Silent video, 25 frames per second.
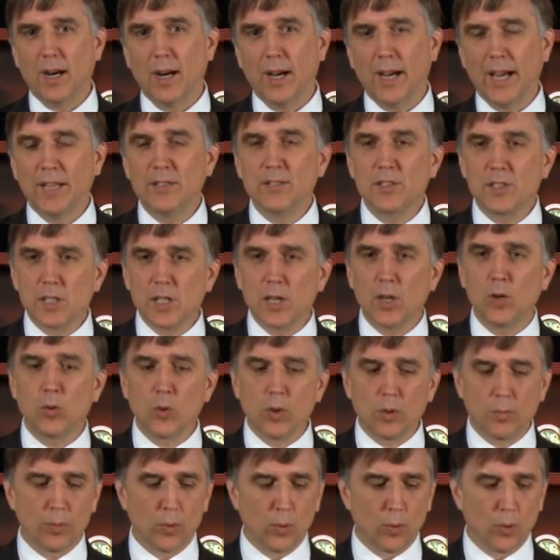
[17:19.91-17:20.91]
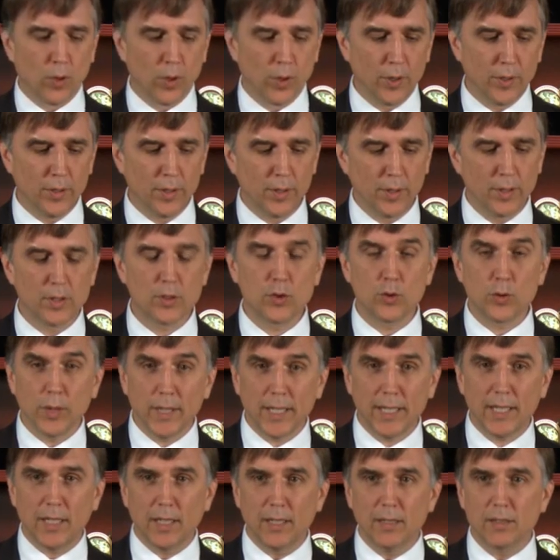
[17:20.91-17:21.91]
And so were born the
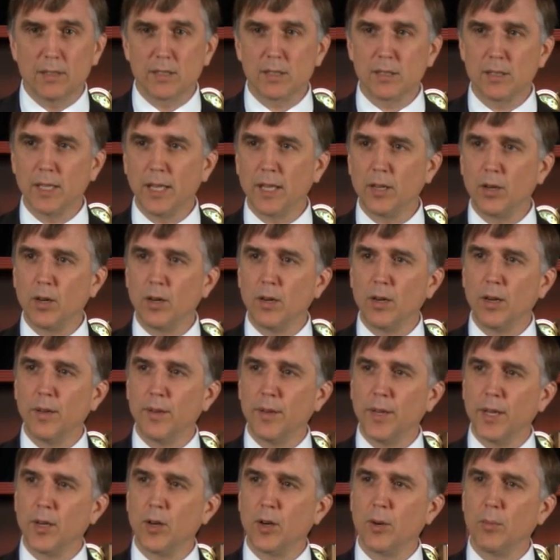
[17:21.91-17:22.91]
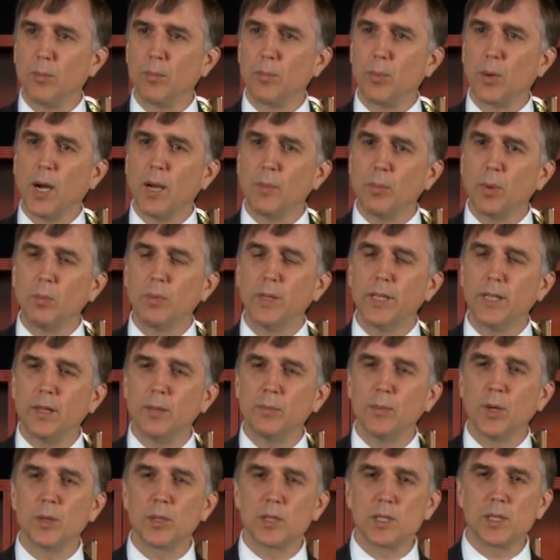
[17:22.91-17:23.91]
treaties that are probably the
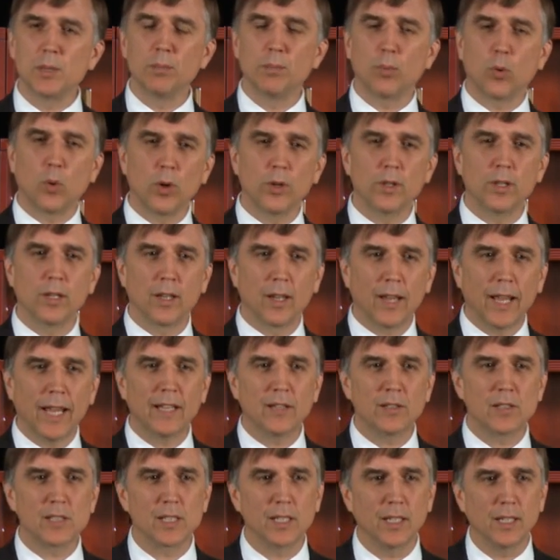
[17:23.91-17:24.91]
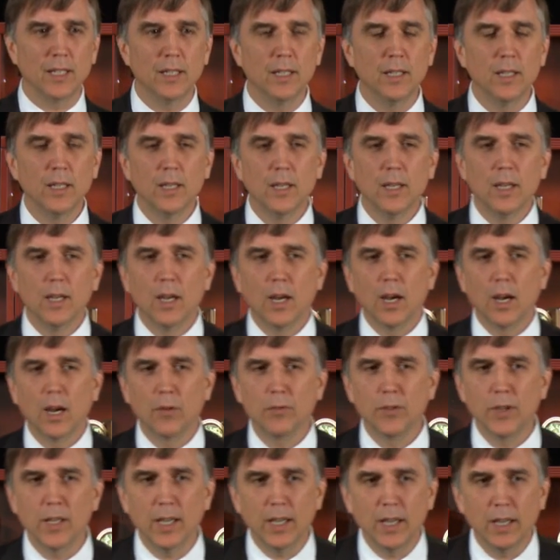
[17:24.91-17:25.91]
most important legacy
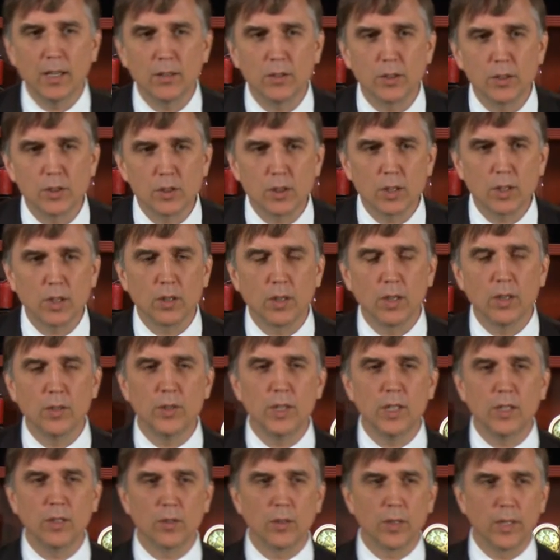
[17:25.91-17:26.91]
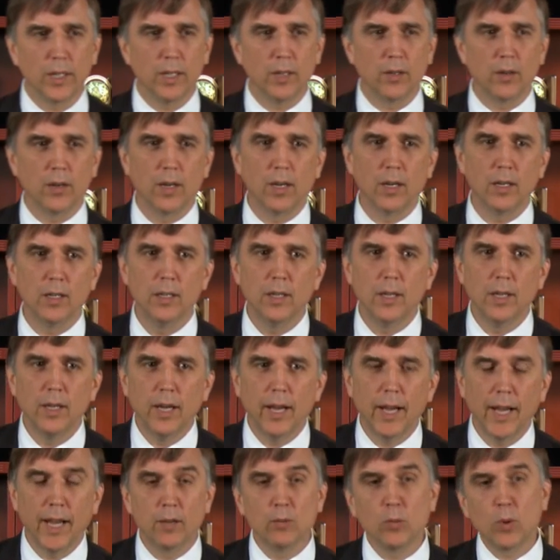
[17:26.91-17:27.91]
of the English colonial era,
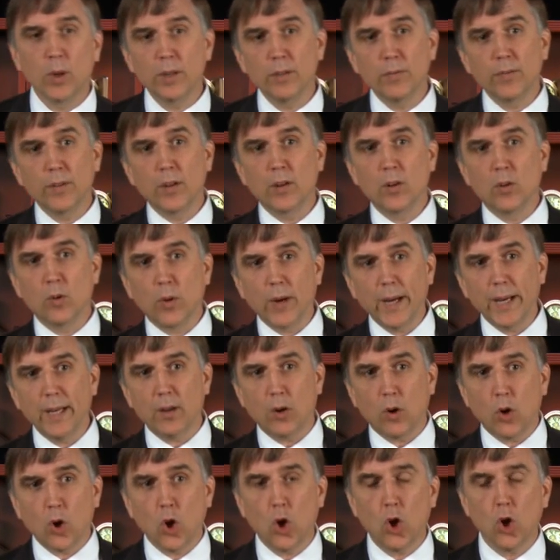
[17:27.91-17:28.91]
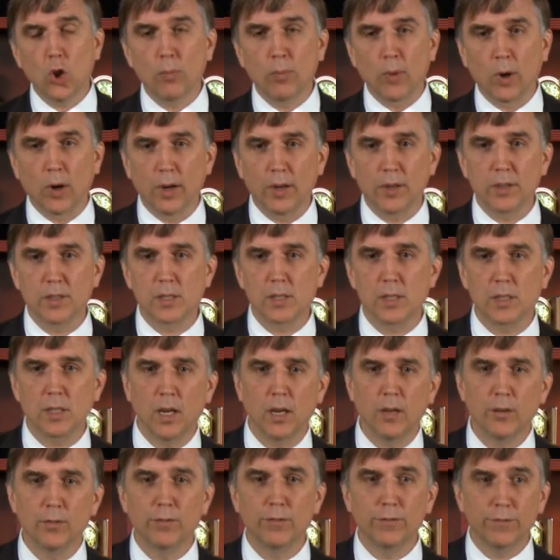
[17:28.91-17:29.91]
and one of the great hallmarks
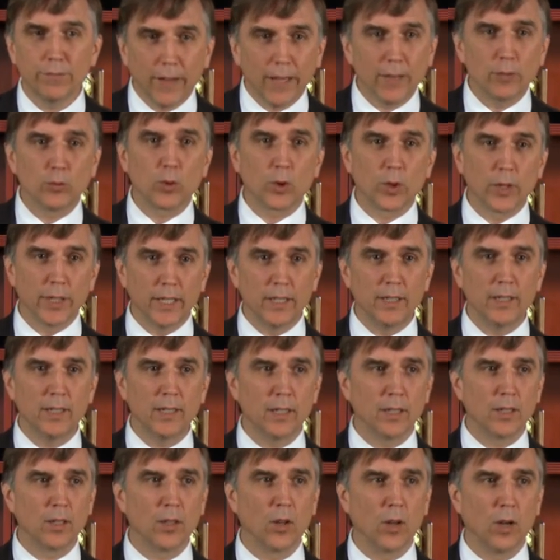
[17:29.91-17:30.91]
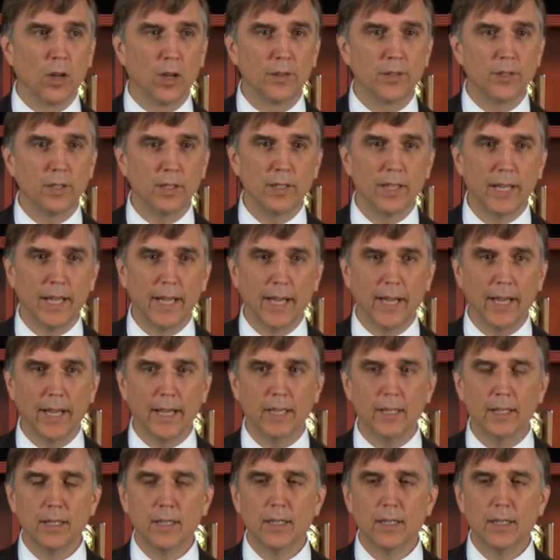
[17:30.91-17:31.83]
of federal Indian law today,